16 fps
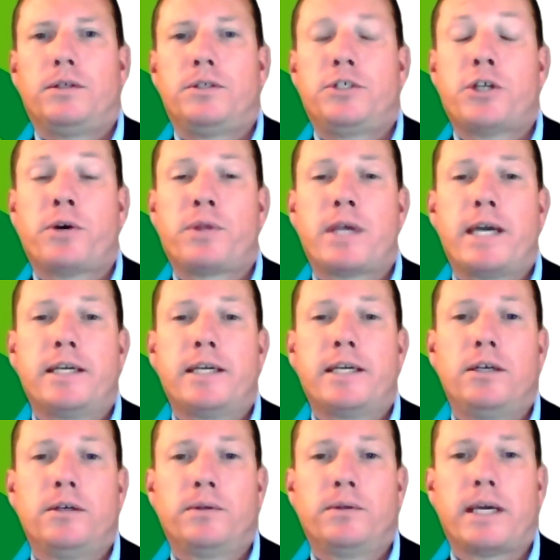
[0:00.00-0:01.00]
Joe, thank
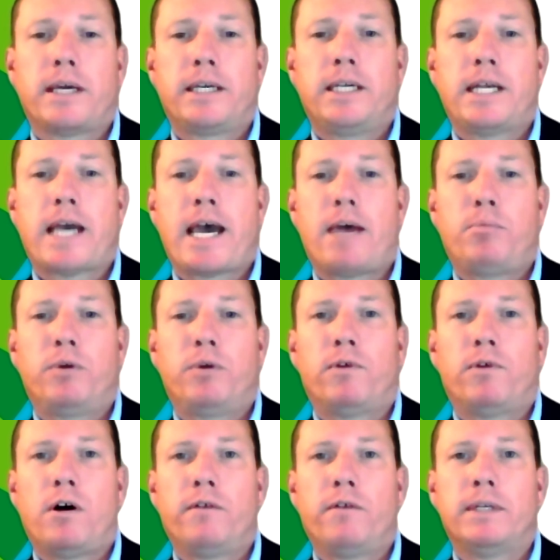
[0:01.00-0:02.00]
you. Thank you to
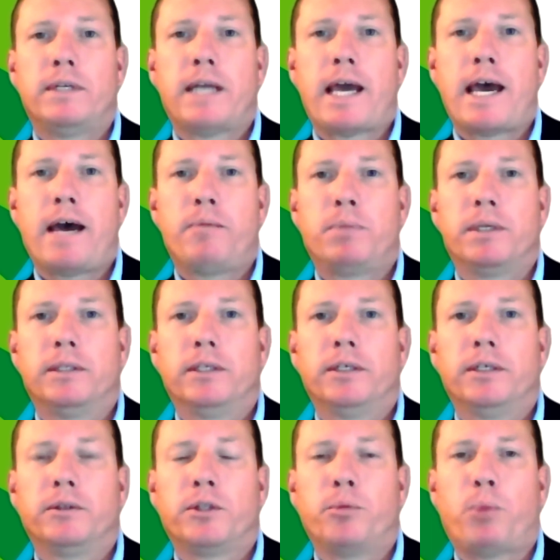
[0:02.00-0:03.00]
HAPevolve and HAP and
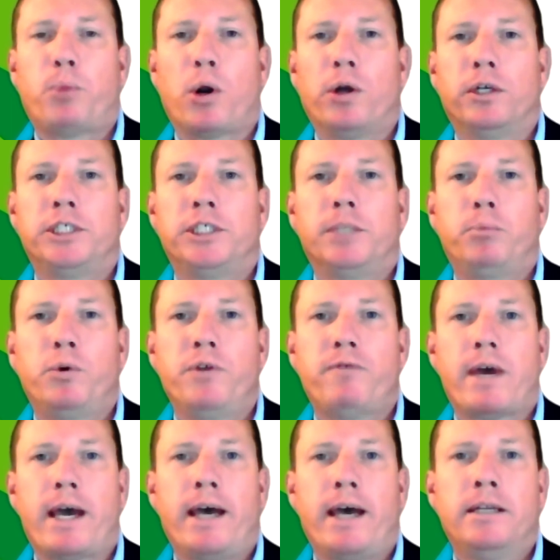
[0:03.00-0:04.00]
the partnership we've
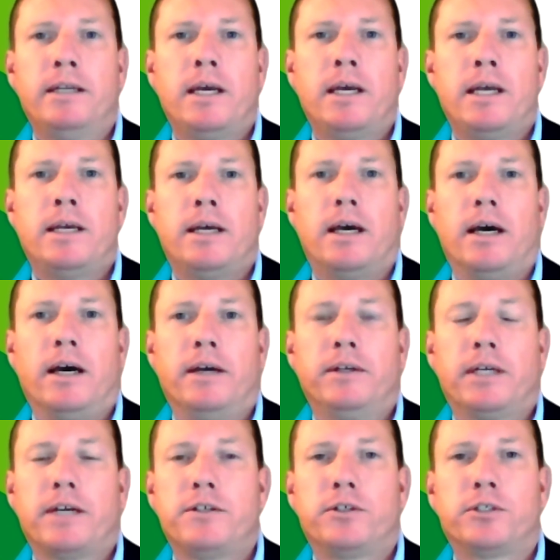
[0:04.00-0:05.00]
had.
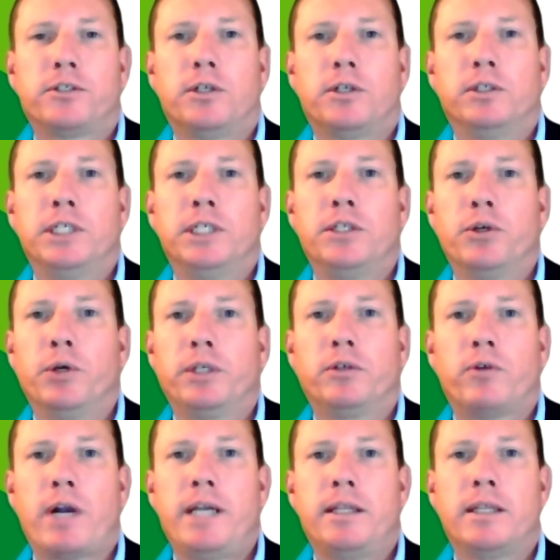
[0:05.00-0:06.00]
You guys are certainly doing
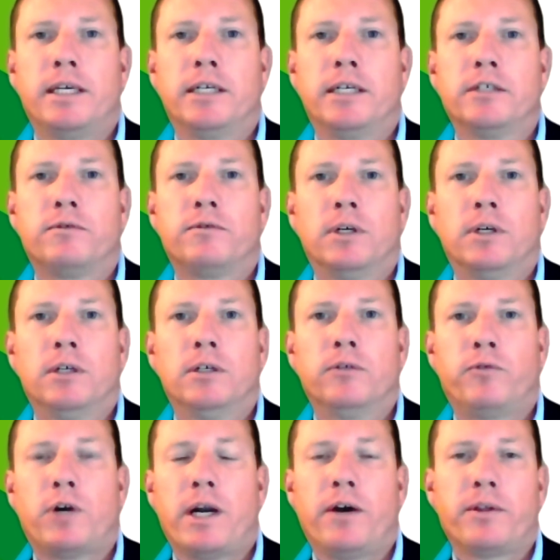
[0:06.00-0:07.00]
great things for
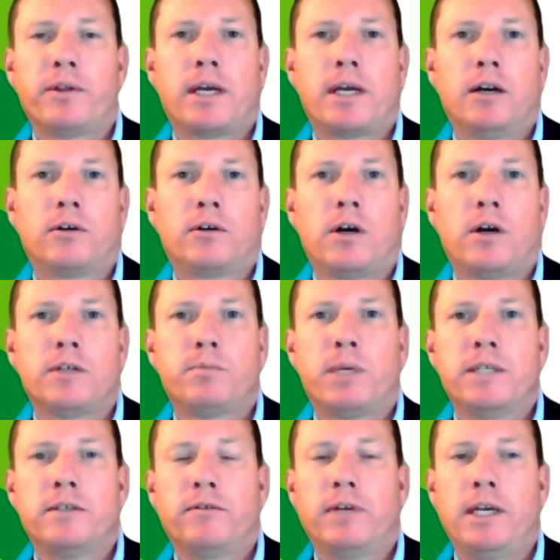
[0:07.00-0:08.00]
healthcare across
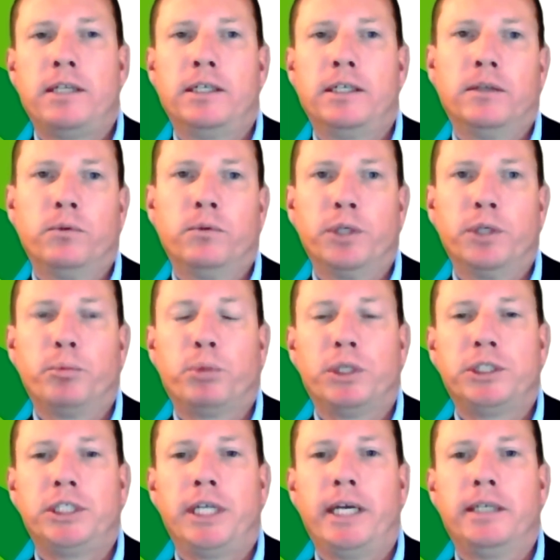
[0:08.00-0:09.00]
Pennsylvania, and we
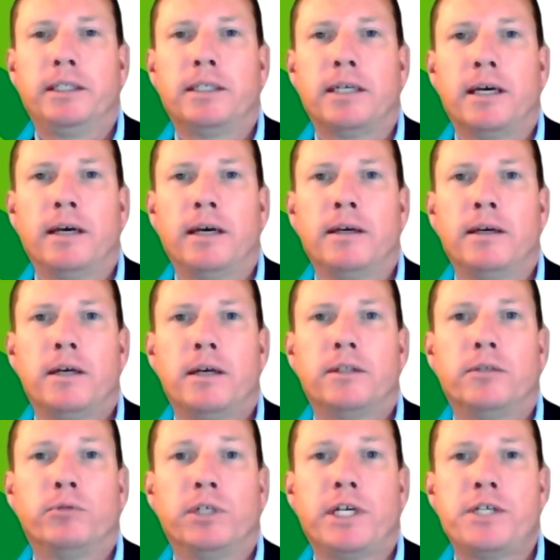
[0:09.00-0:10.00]
appreciate the
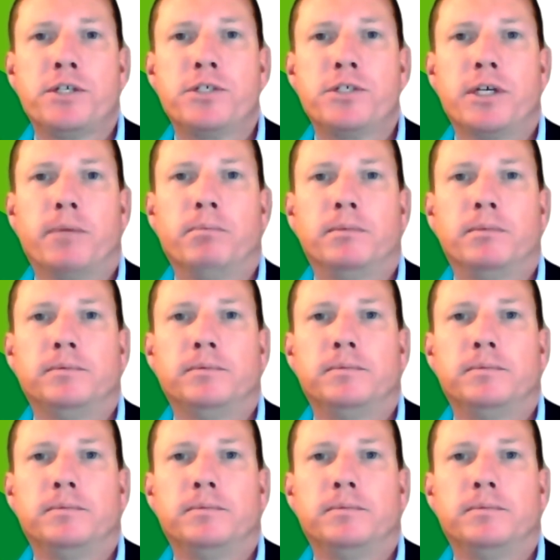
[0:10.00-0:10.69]
relationship.